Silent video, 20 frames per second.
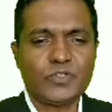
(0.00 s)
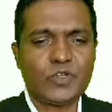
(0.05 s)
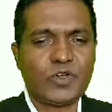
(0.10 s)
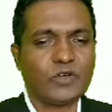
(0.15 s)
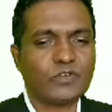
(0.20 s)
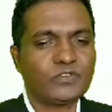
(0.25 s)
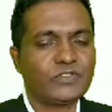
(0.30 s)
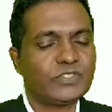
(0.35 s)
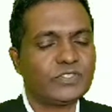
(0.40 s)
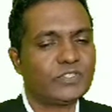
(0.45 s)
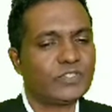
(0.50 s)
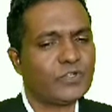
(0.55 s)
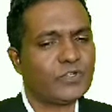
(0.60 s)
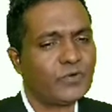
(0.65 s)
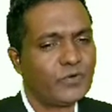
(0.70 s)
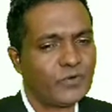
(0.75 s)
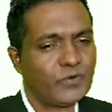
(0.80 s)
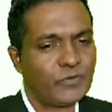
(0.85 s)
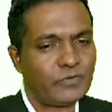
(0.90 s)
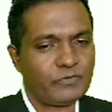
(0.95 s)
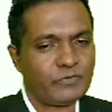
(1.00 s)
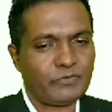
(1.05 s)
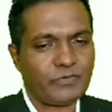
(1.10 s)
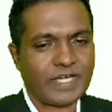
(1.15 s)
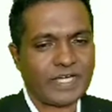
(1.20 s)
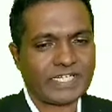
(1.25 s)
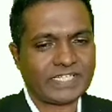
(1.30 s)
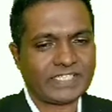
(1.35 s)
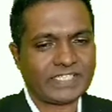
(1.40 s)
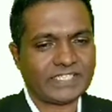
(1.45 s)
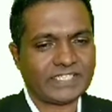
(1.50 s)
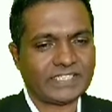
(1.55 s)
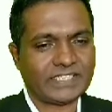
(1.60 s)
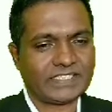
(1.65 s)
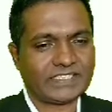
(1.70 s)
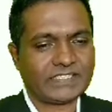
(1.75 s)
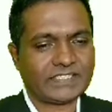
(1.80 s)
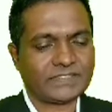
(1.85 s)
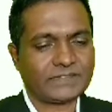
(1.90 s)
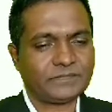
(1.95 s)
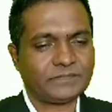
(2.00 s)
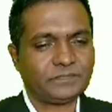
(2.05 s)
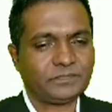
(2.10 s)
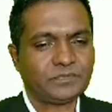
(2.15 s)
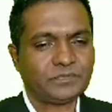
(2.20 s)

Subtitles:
non-zero vectors.